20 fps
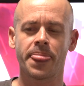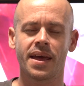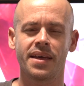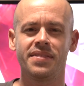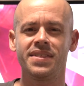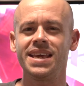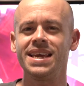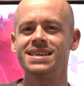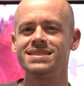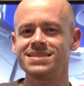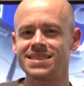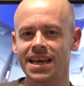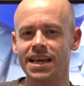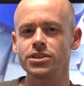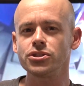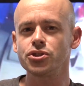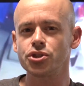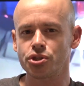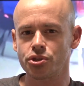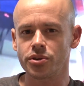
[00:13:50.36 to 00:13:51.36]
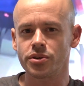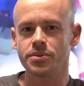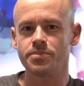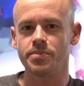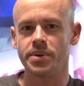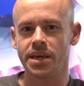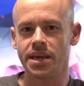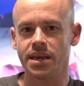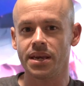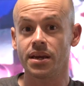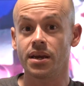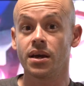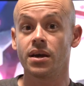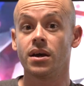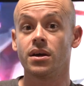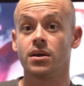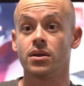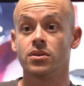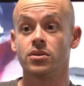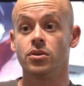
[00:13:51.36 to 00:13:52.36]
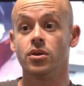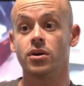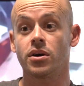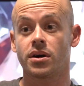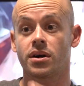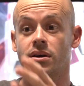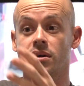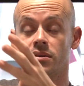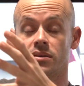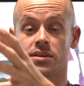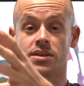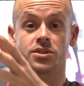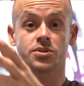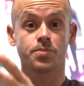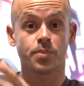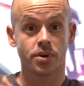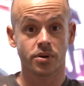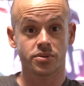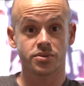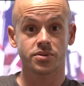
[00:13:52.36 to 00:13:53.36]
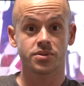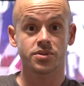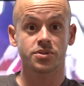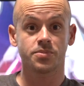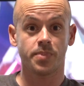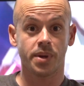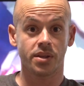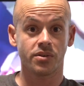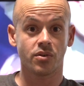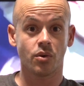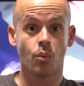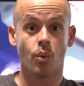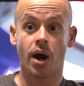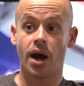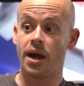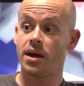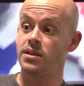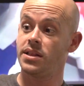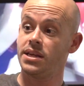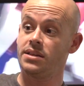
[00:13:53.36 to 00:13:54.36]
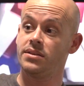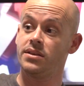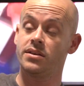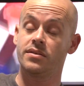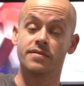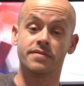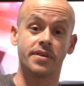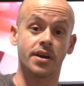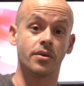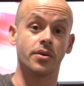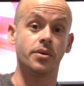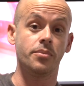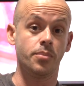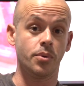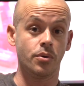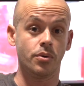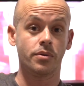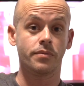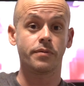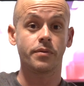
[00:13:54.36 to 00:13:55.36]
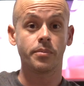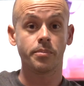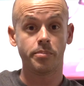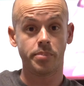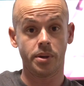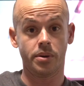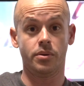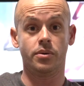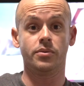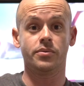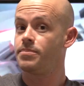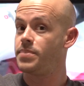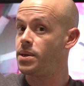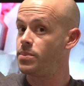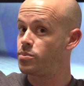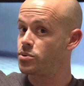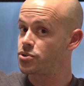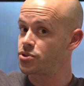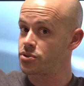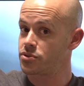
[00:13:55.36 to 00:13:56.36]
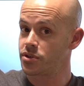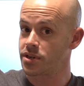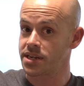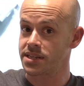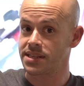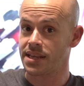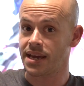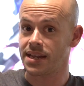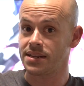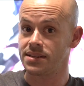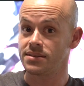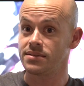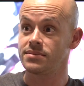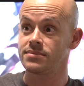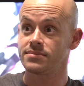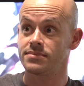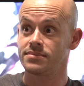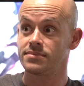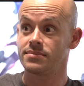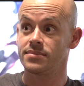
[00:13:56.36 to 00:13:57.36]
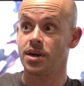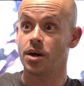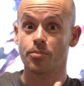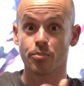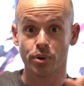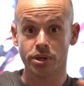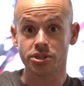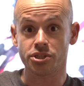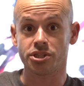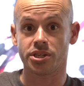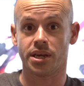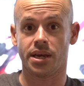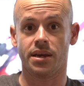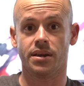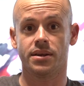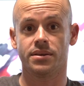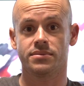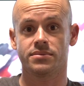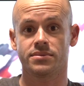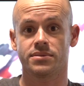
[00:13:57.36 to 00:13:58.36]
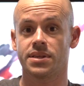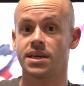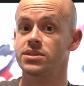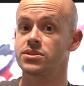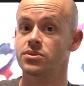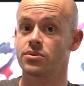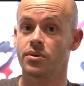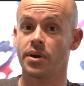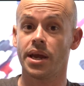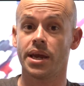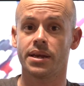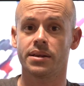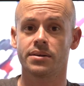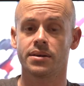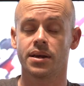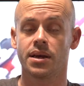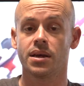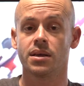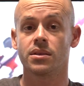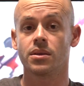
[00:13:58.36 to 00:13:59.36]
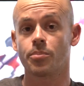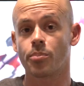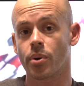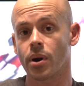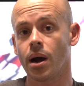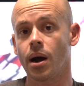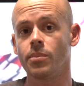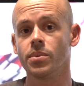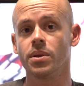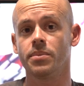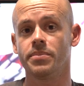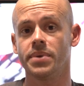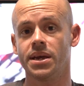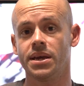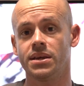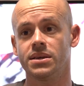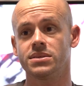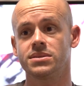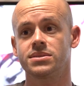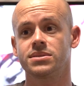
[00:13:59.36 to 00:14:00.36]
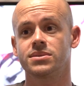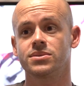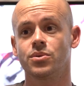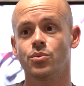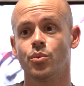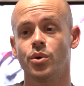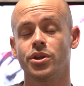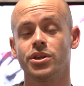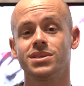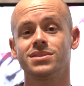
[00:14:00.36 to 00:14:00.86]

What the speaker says: the intent should be, look, this person spent a while and did a very beautiful build. People should look at that and appreciate it. That's great. The problem is when